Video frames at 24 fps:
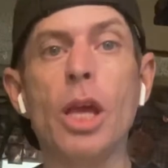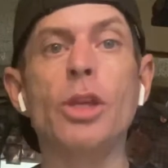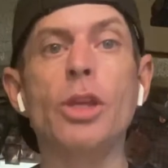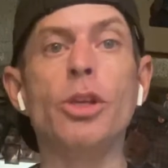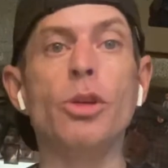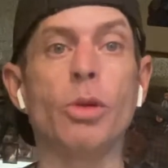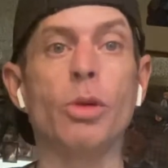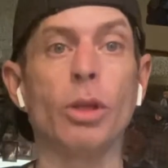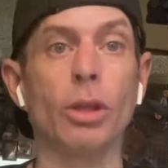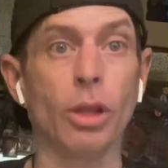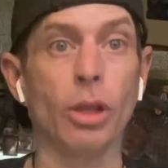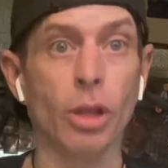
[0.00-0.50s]
you
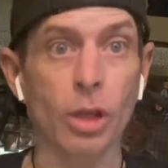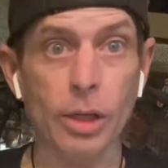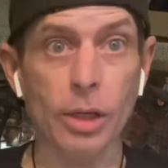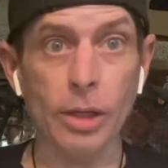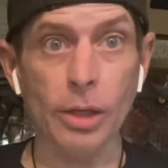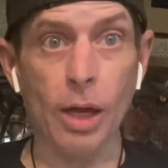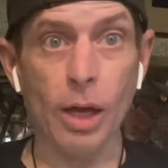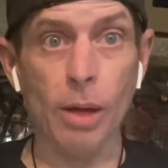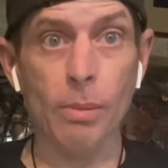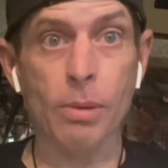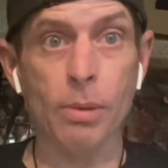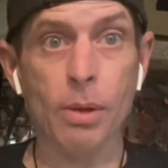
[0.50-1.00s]
can look it
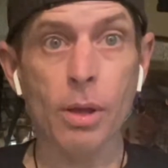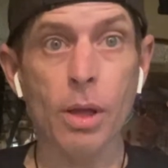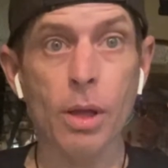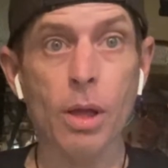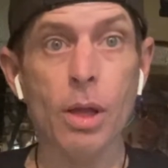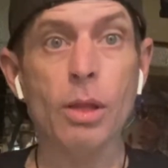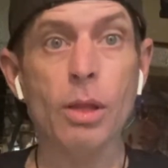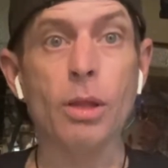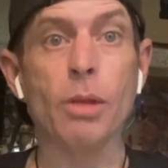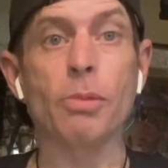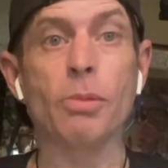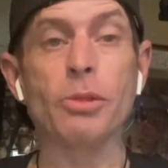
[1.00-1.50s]
up.
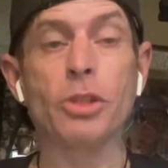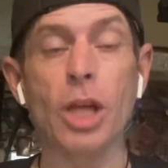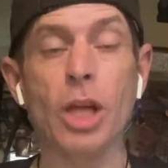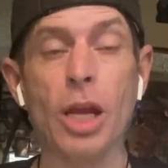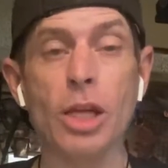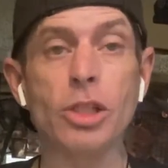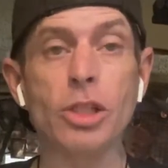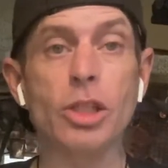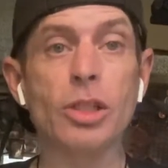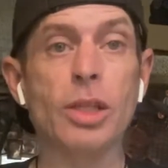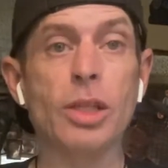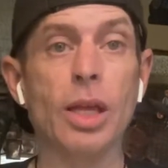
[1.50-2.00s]
The
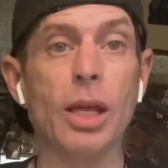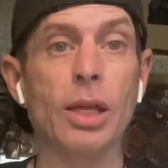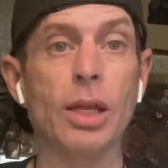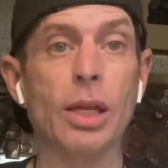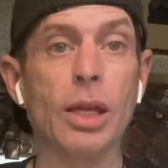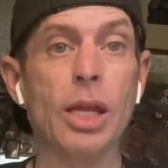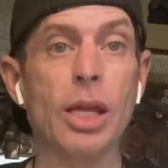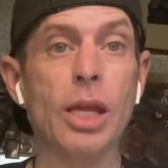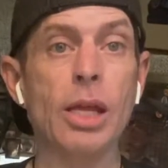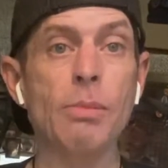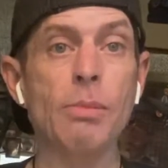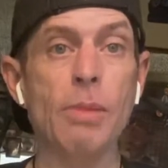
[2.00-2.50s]
changes that
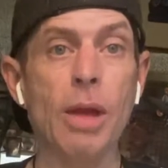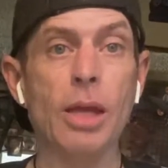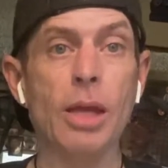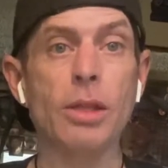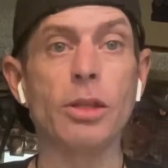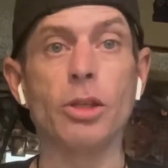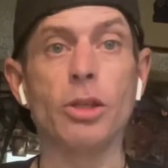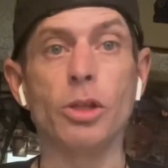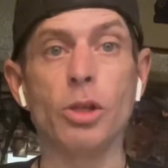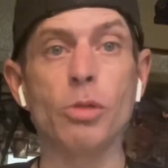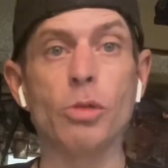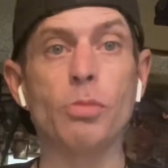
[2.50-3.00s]
he made, the
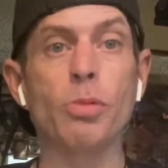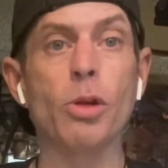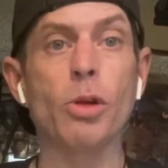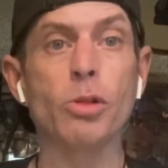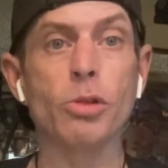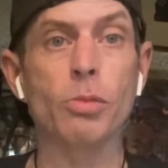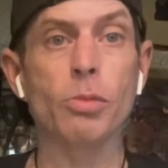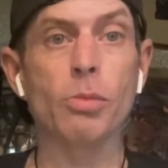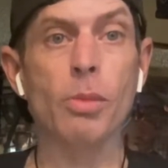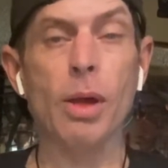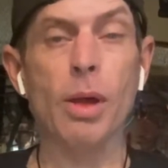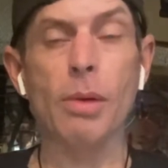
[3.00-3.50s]
new
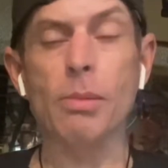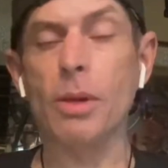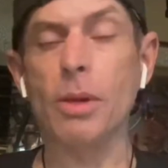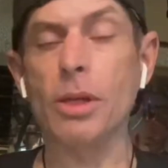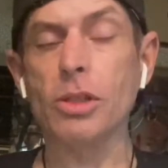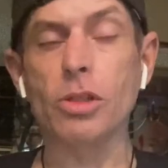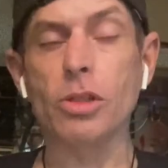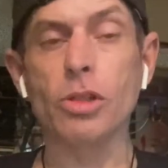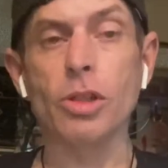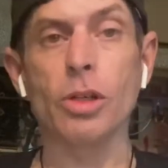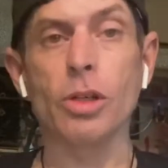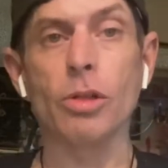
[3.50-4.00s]

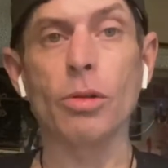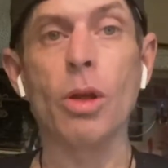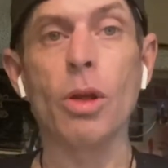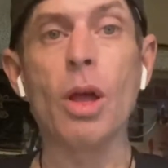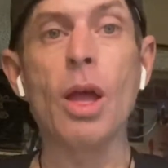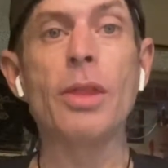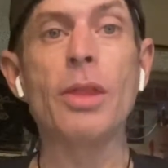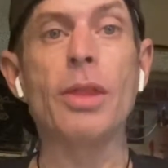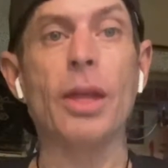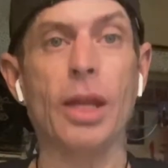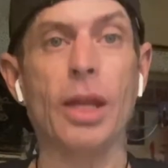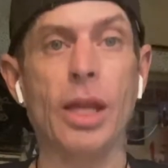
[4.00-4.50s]
Postmaster General
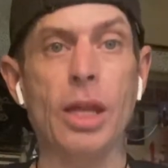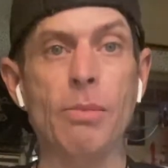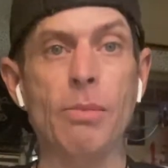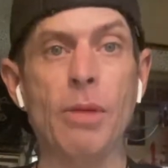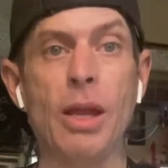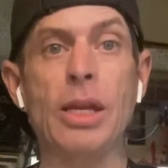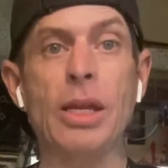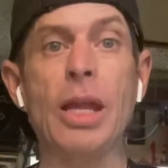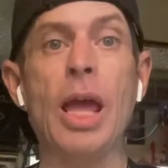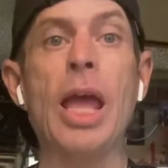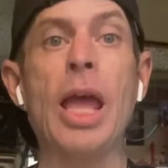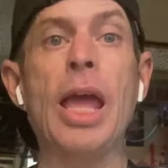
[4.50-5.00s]
that he
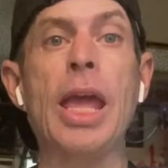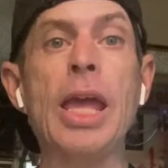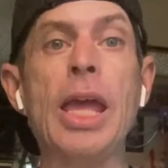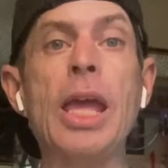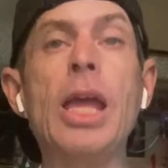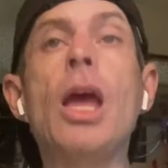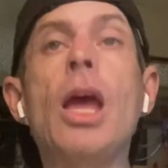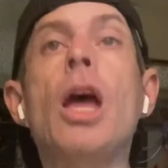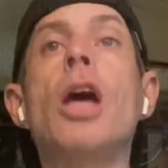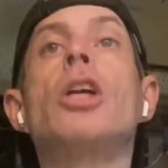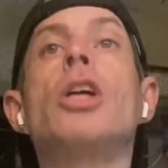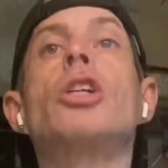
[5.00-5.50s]
made,
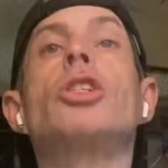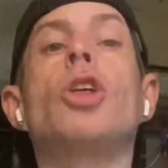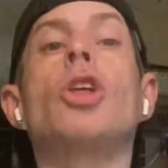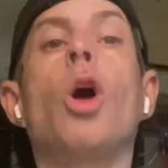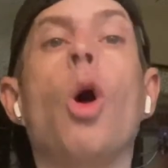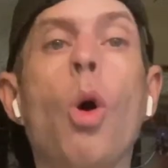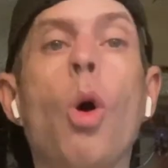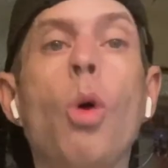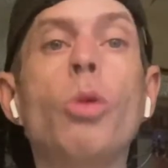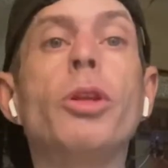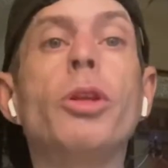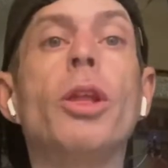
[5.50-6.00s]
he
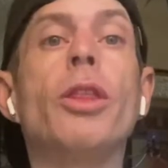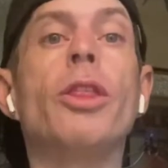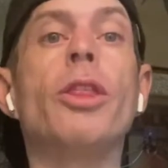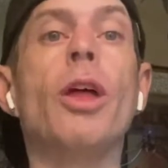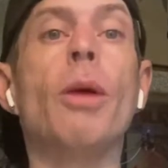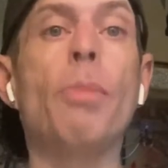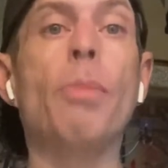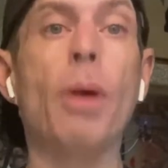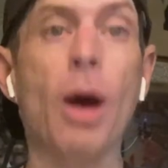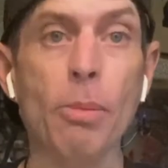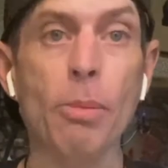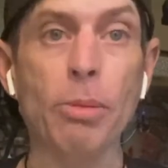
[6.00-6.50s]
told the
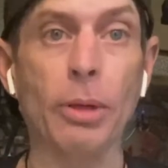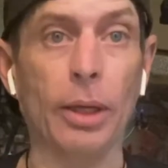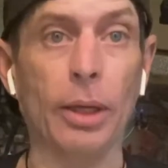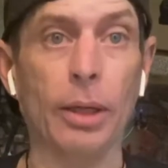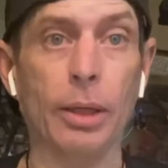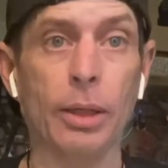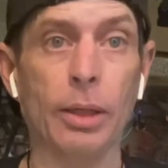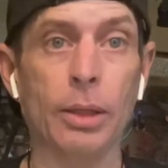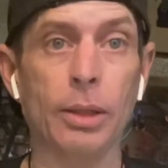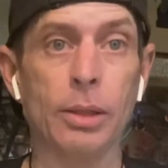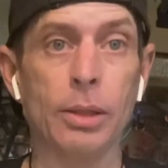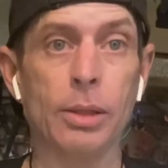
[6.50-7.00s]

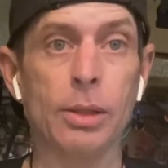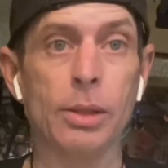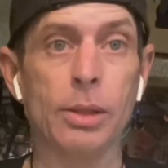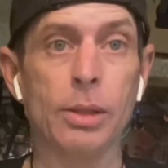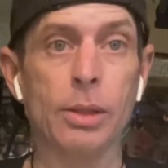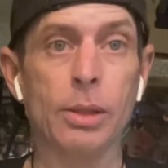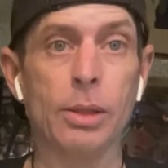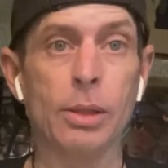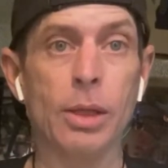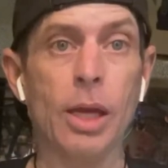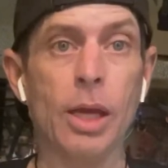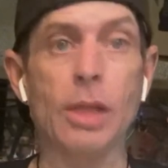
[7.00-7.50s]
public.
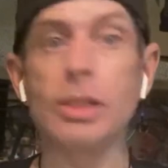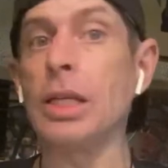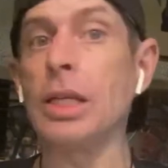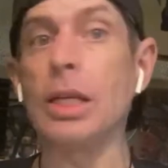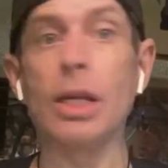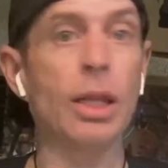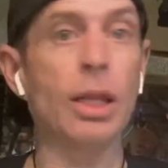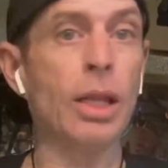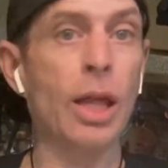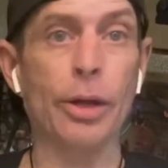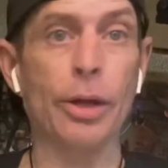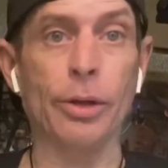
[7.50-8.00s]
It's in
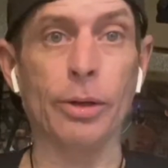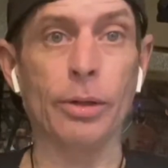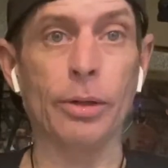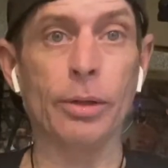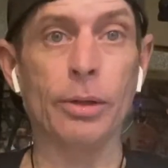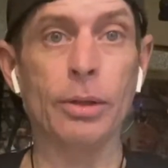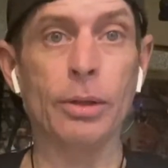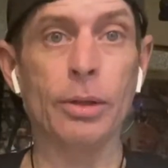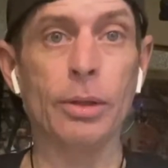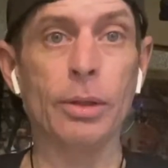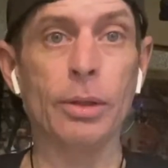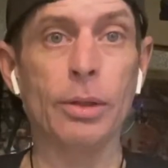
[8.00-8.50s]
a letter.
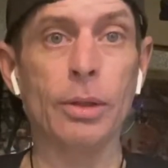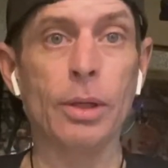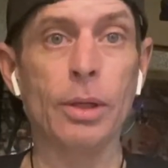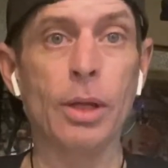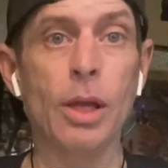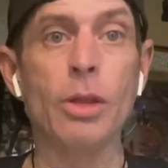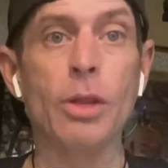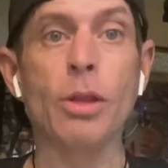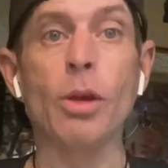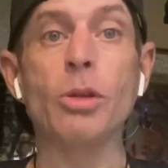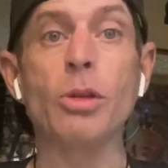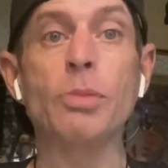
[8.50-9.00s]

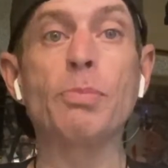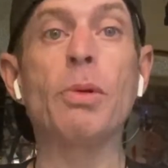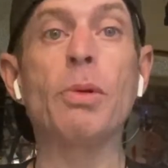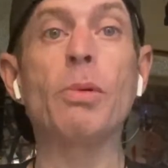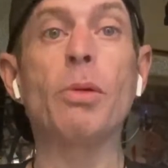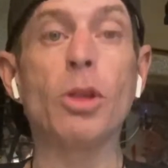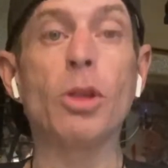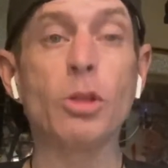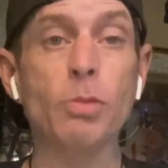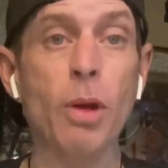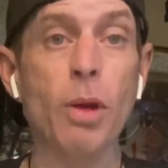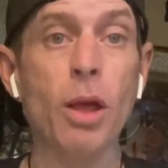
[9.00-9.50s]
Those,
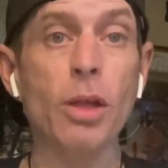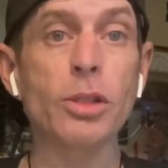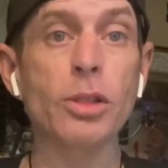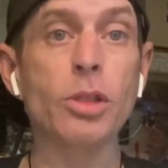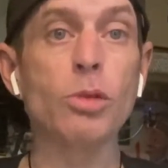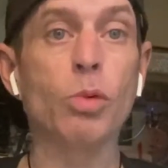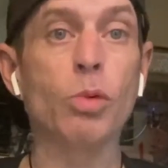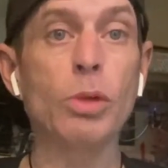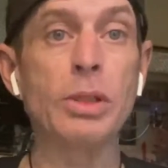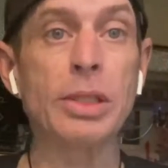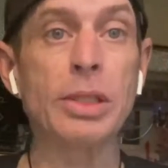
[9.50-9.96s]
those policies weren't